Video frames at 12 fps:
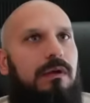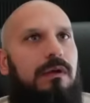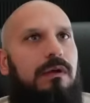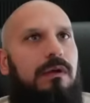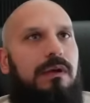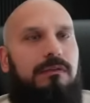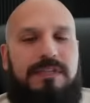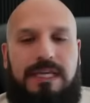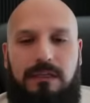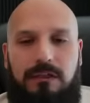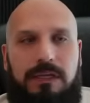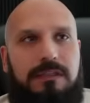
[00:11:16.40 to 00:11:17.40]
You take a
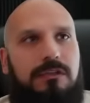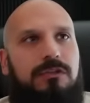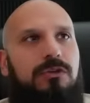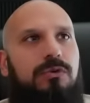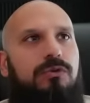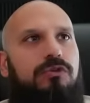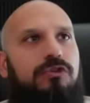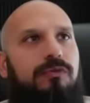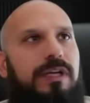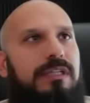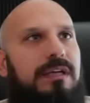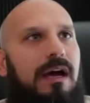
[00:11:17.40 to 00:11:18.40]
look at the two
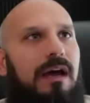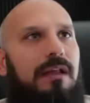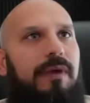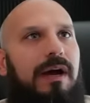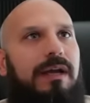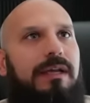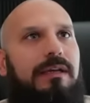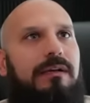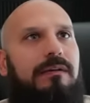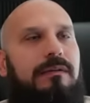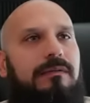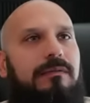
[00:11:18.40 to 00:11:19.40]
screens on my
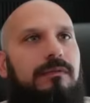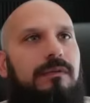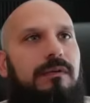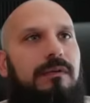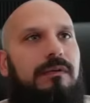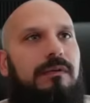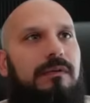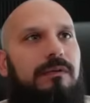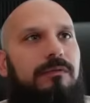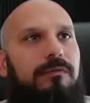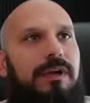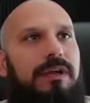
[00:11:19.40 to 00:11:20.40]

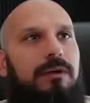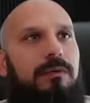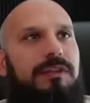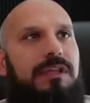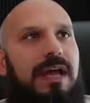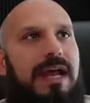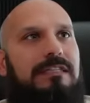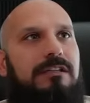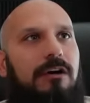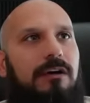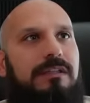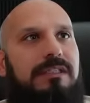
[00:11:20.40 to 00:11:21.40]
right here with
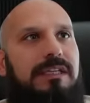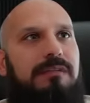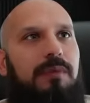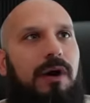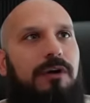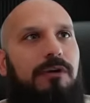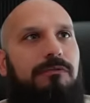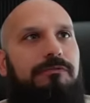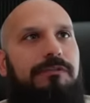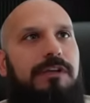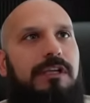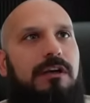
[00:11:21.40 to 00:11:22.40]
XRT borrow
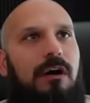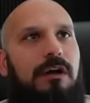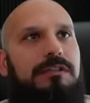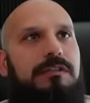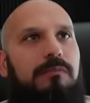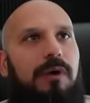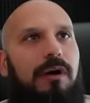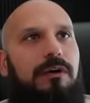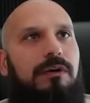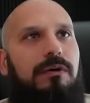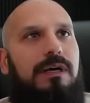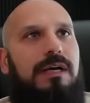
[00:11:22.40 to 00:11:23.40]
fee, cost to
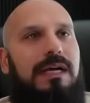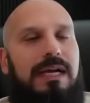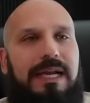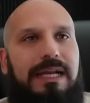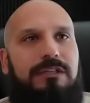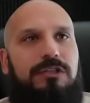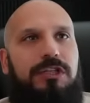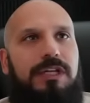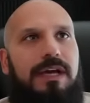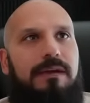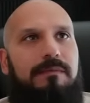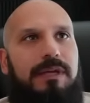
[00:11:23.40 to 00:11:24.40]
borrow, and
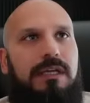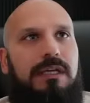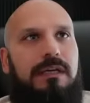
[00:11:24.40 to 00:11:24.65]
GME